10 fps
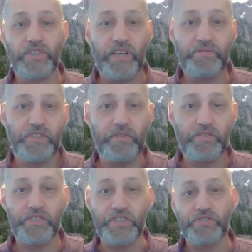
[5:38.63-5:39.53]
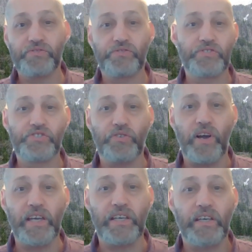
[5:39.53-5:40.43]
enough to
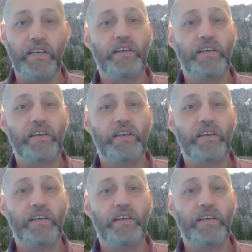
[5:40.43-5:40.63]
strike.